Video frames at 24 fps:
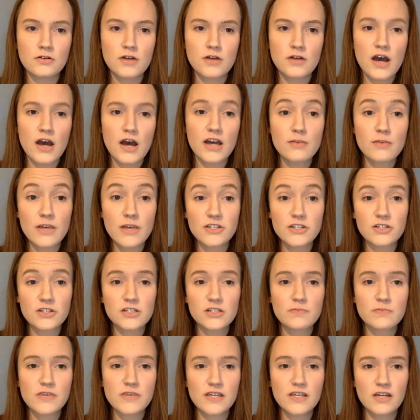I imagine
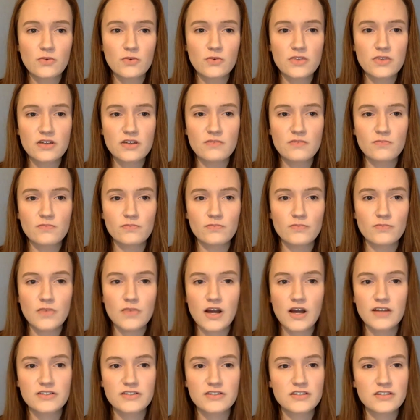speaking with him
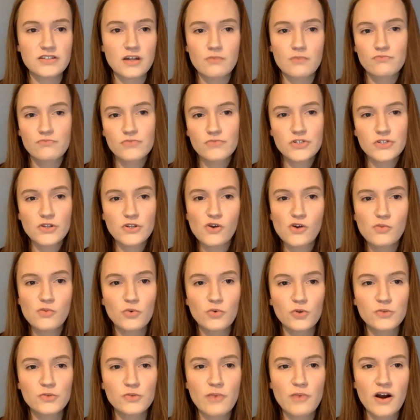at some
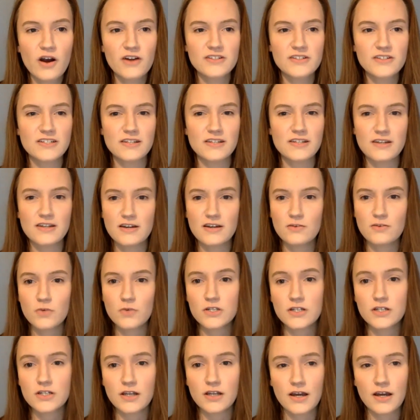snowballed party and
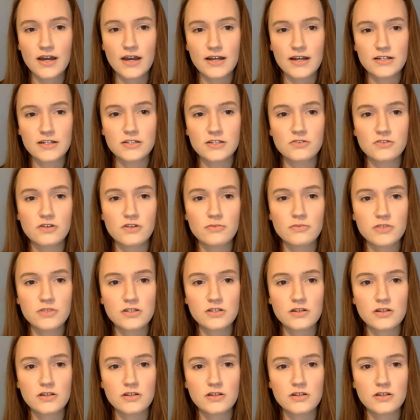wishing I had a script.